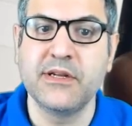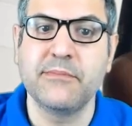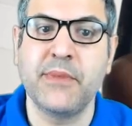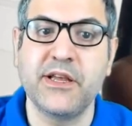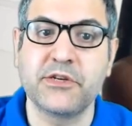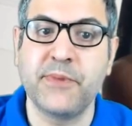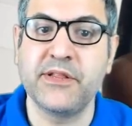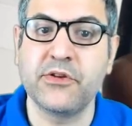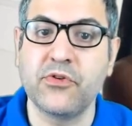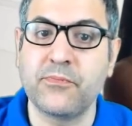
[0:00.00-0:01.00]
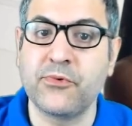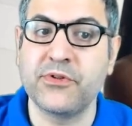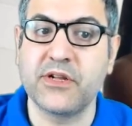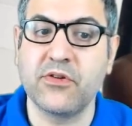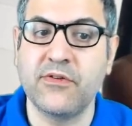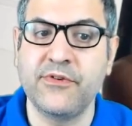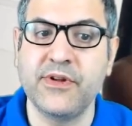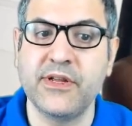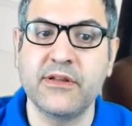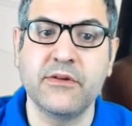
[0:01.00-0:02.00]
by expanding your product
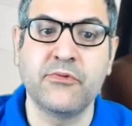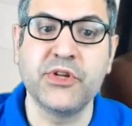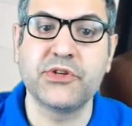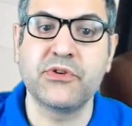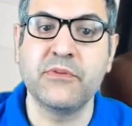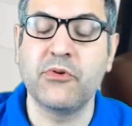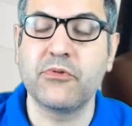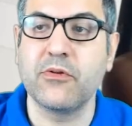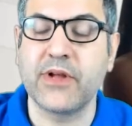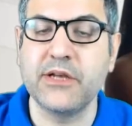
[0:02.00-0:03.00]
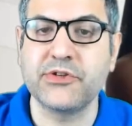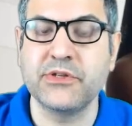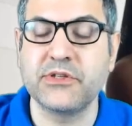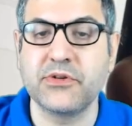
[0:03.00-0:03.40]
offering, reach remote locations.